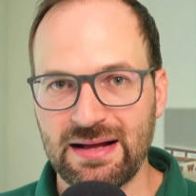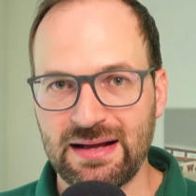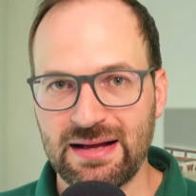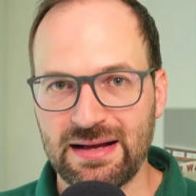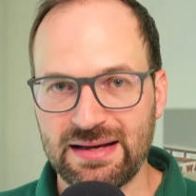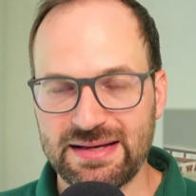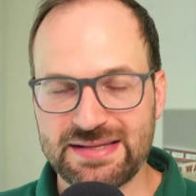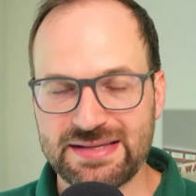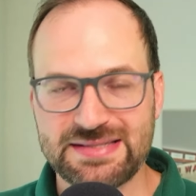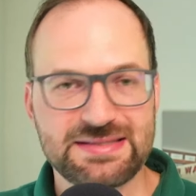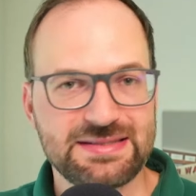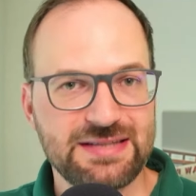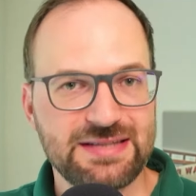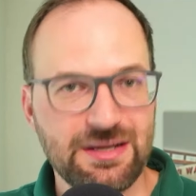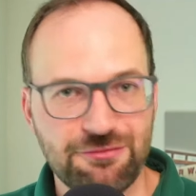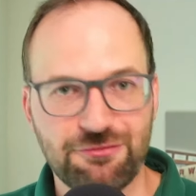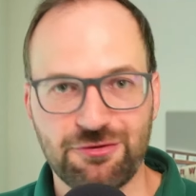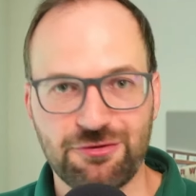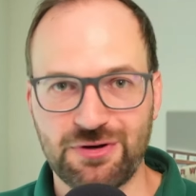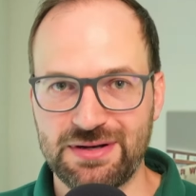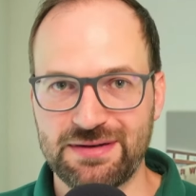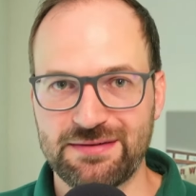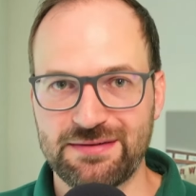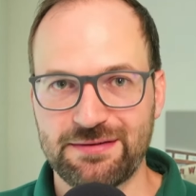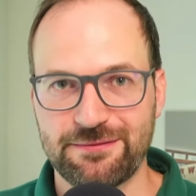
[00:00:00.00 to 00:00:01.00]
is
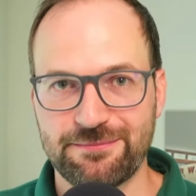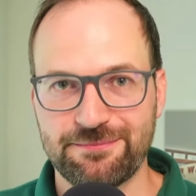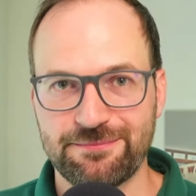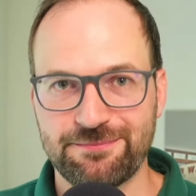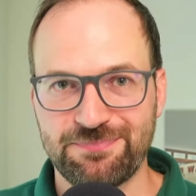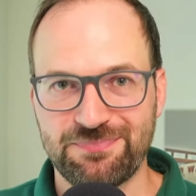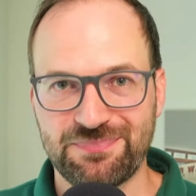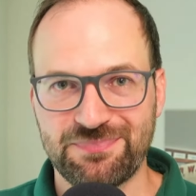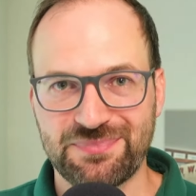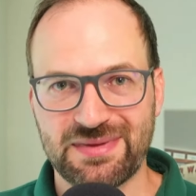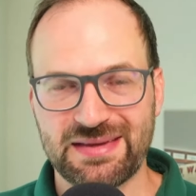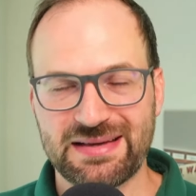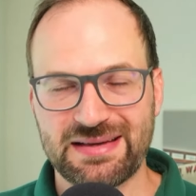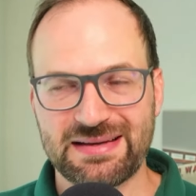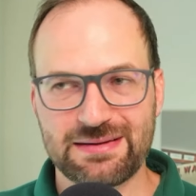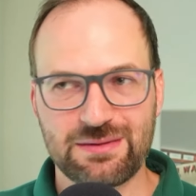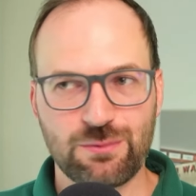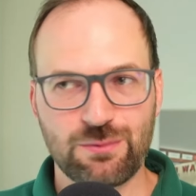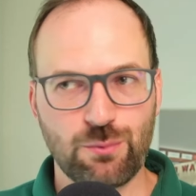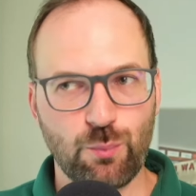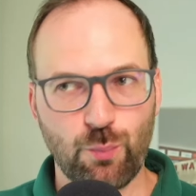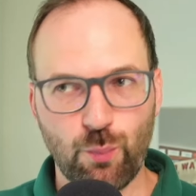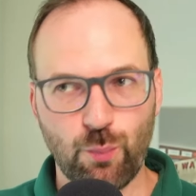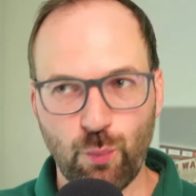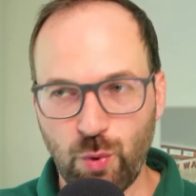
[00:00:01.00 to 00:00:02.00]
different.
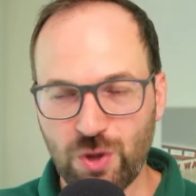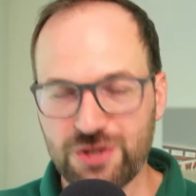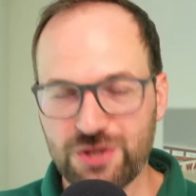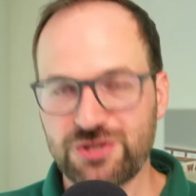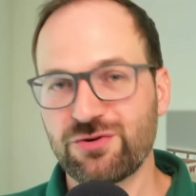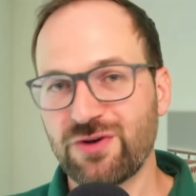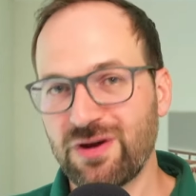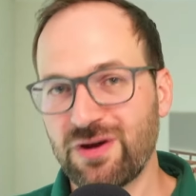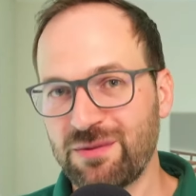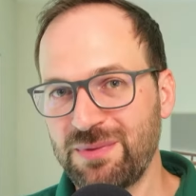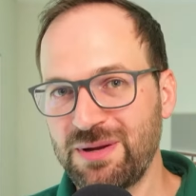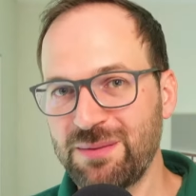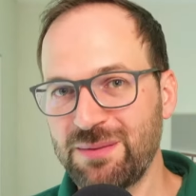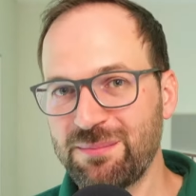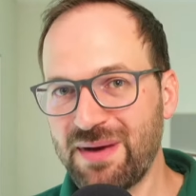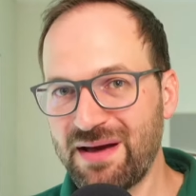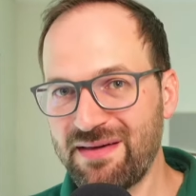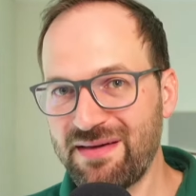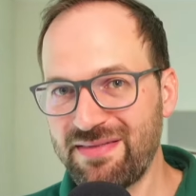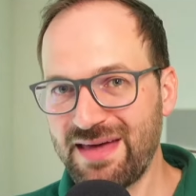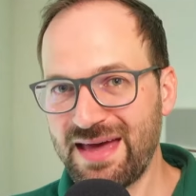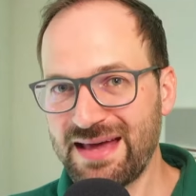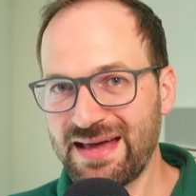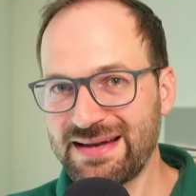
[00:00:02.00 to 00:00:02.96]
What do I mean by that?